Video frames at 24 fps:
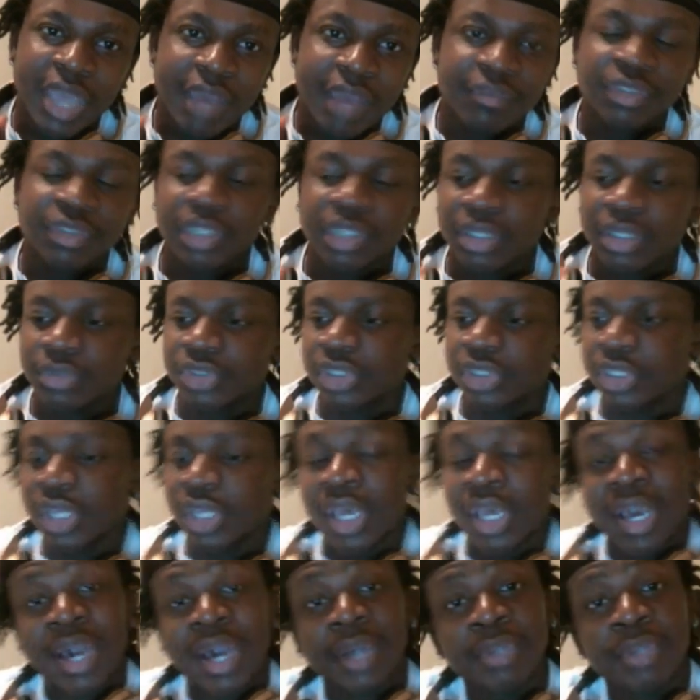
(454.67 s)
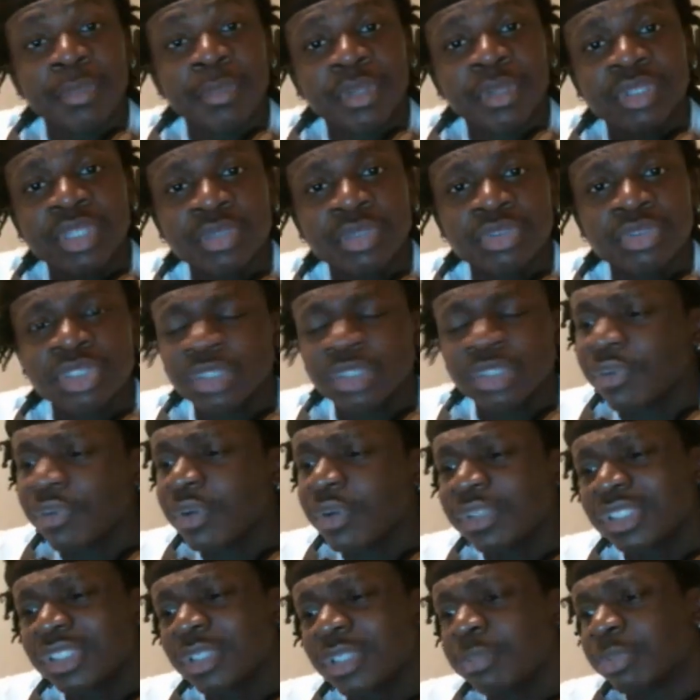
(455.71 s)
Have a daily routine. How do you make a daily routine?
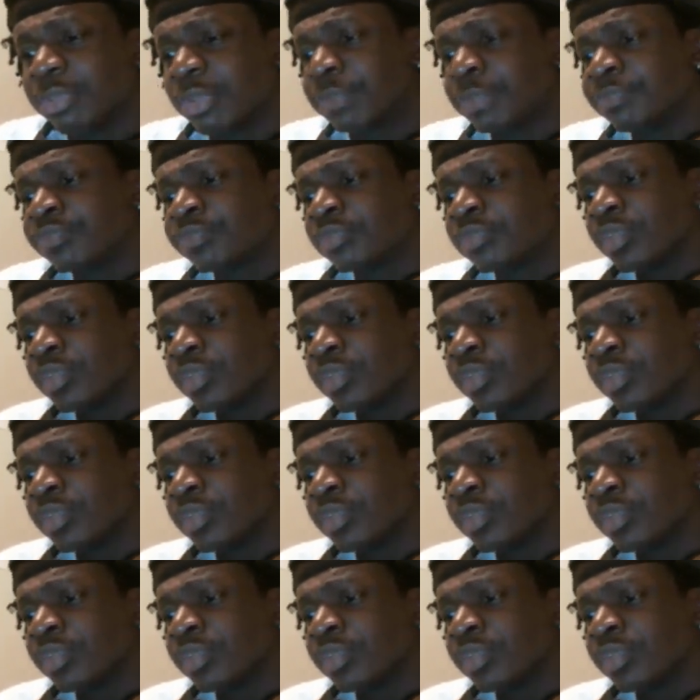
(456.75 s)
Very simple.